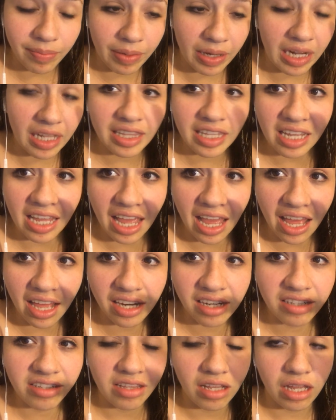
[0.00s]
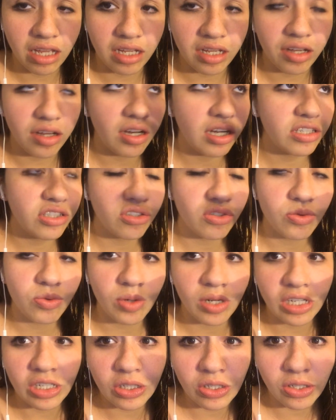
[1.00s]
but at the end, I'm like, oh, I just
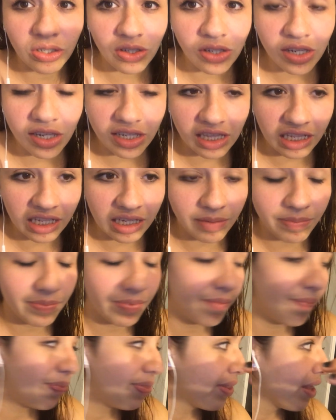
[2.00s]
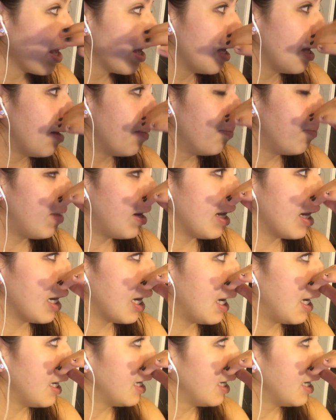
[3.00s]
want to go to sleep but uh,